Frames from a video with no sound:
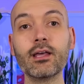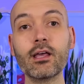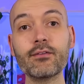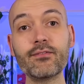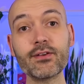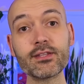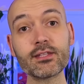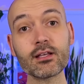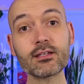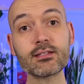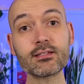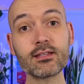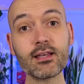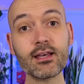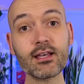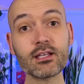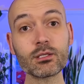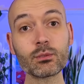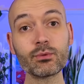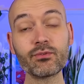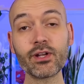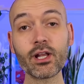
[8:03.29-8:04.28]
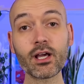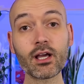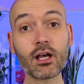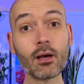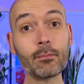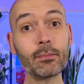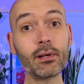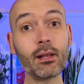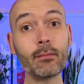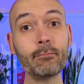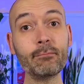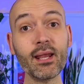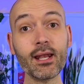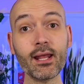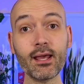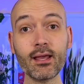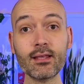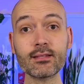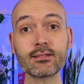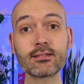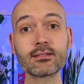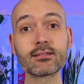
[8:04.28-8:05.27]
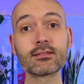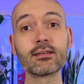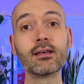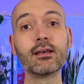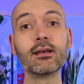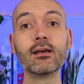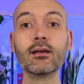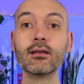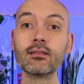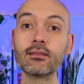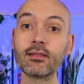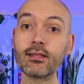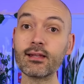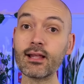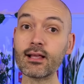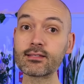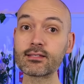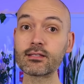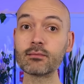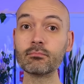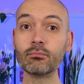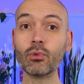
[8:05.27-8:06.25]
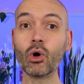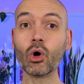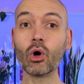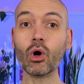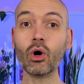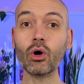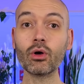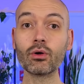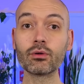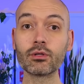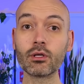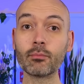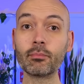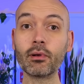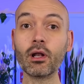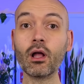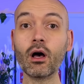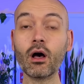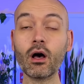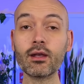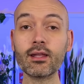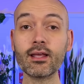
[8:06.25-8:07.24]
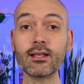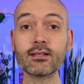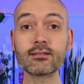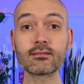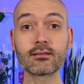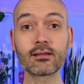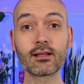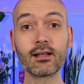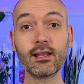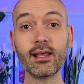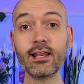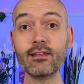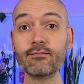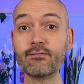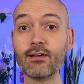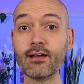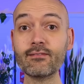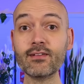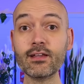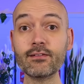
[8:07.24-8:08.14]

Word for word: If it does this within a couple of minutes, then add some more, your plant is clearly very